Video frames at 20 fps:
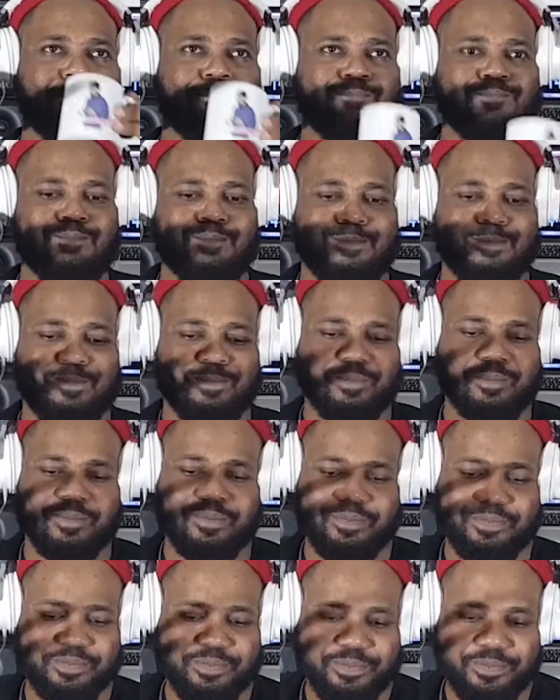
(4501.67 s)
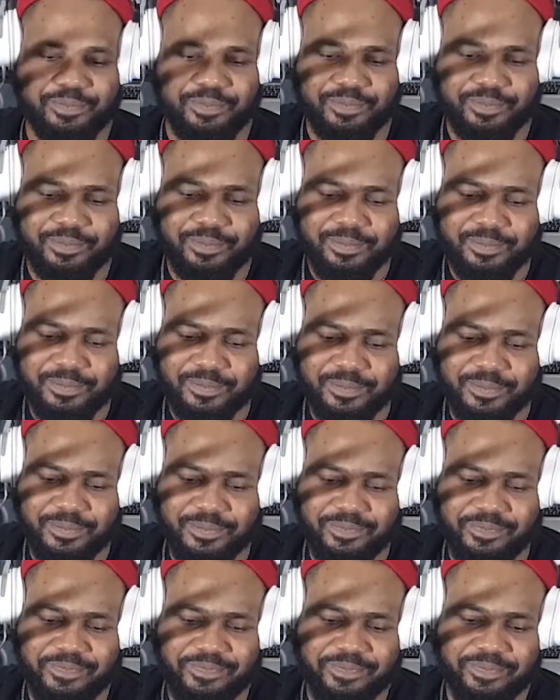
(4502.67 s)
NBA award.
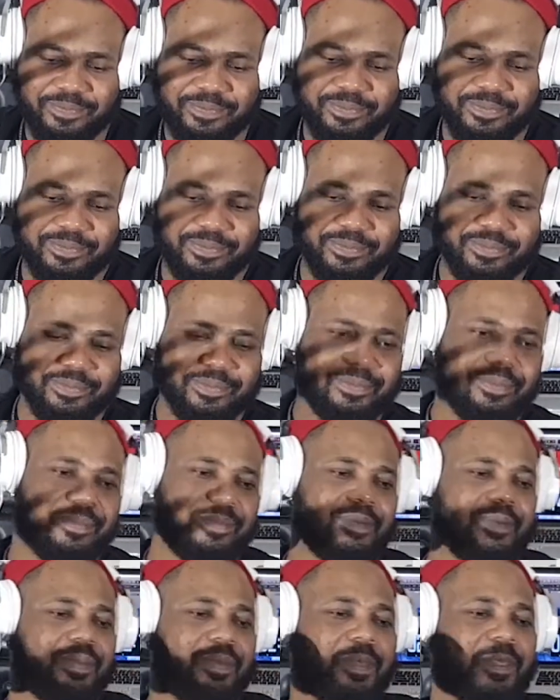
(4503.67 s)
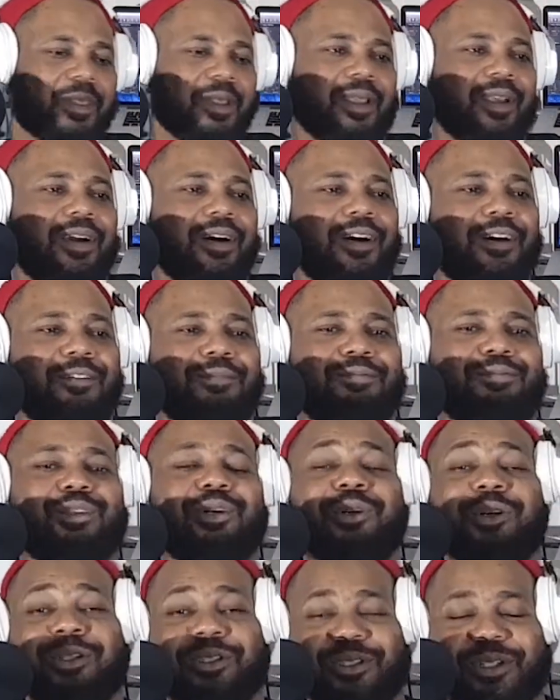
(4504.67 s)
Drake is the ambassador of Toronto
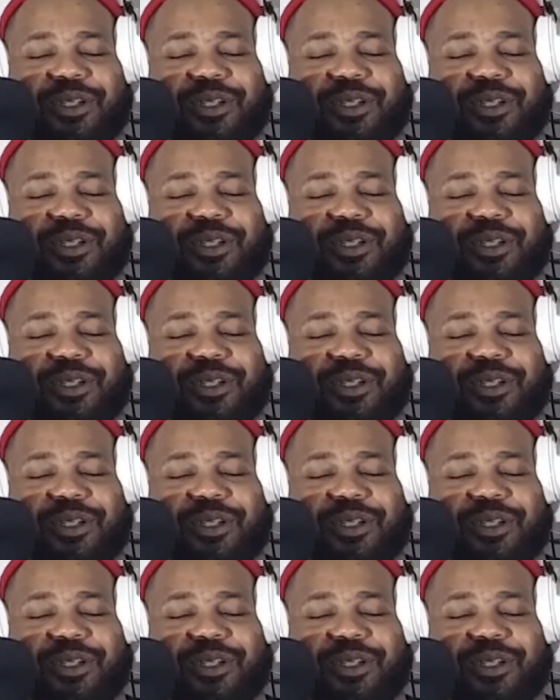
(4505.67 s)
Raptors.